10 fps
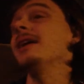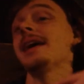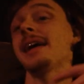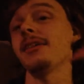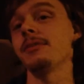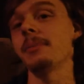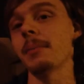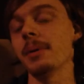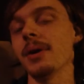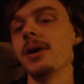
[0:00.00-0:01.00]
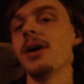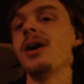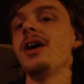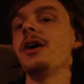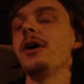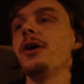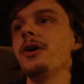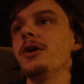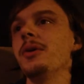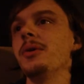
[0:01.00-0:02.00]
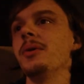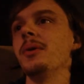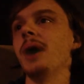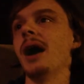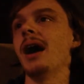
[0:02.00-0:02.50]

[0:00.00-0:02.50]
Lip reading: and I can't remember who.